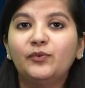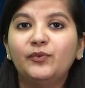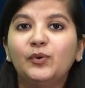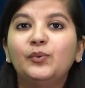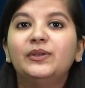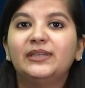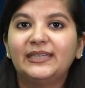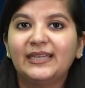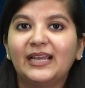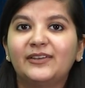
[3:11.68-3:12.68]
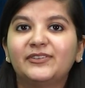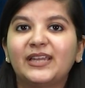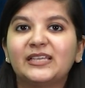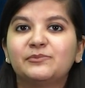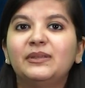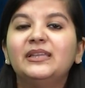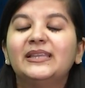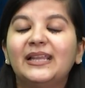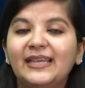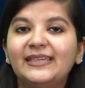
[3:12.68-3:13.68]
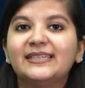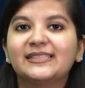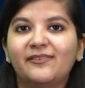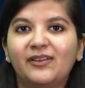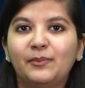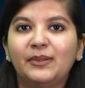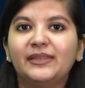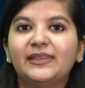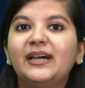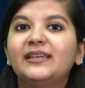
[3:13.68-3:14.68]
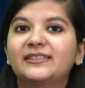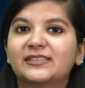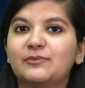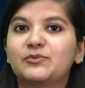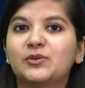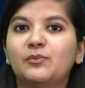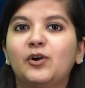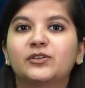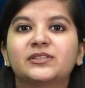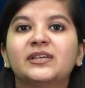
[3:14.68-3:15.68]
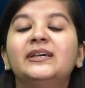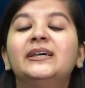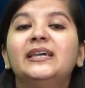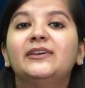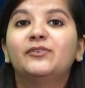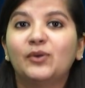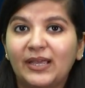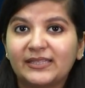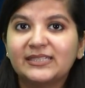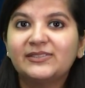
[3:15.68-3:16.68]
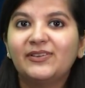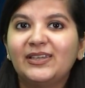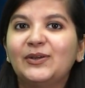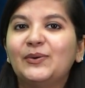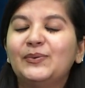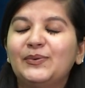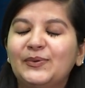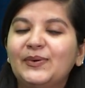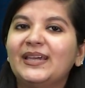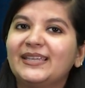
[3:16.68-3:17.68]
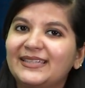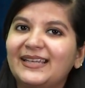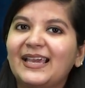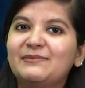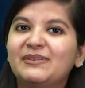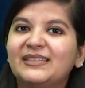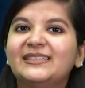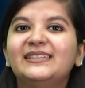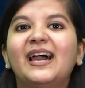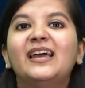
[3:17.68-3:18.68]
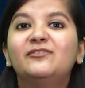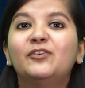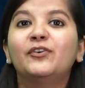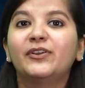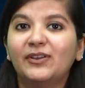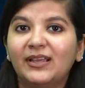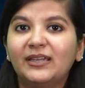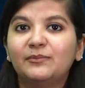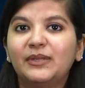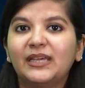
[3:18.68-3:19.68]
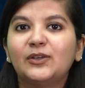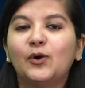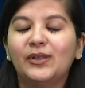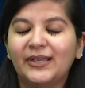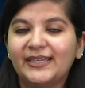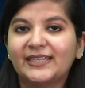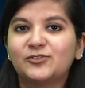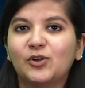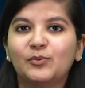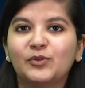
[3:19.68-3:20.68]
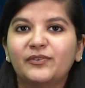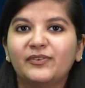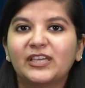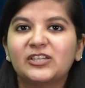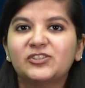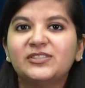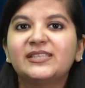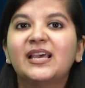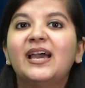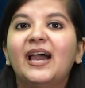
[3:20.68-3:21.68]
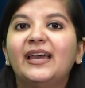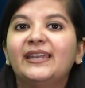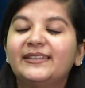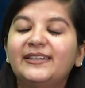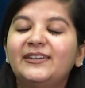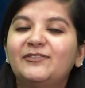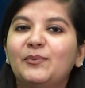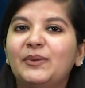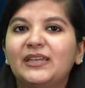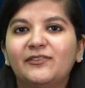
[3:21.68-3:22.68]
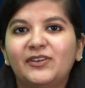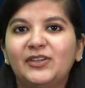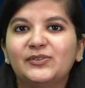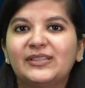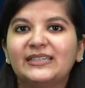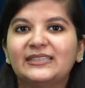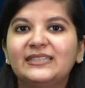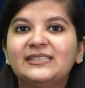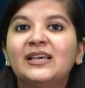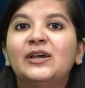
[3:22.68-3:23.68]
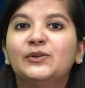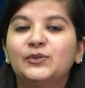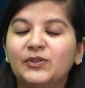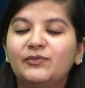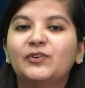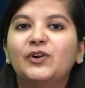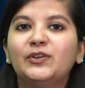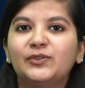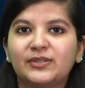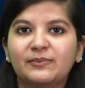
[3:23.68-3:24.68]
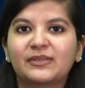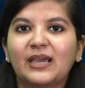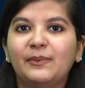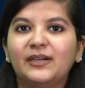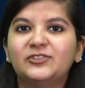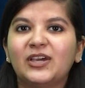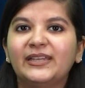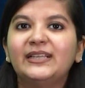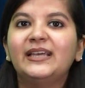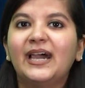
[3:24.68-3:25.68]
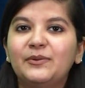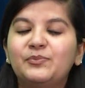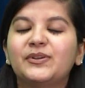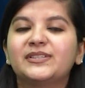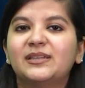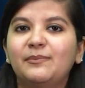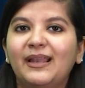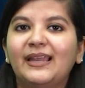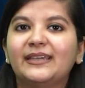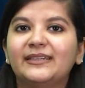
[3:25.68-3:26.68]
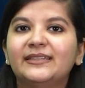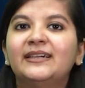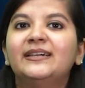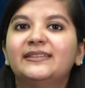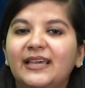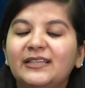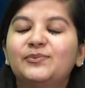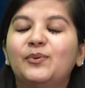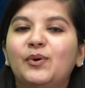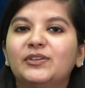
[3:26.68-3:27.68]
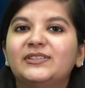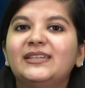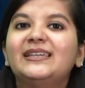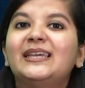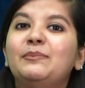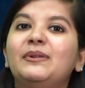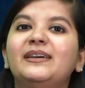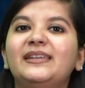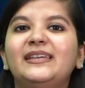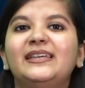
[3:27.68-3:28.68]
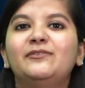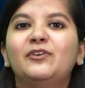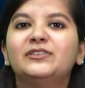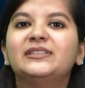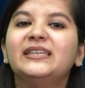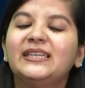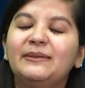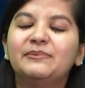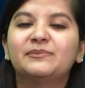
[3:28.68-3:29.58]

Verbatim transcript: to view detailed advertisement, the link is available in the description box. If you like this video, do hit the like button, and for regular update on latest job notifications and other informative videos like this, do not forget to subscribe our channel and press the bell icon. Thanks for watching. Keep learning, keep watching, keep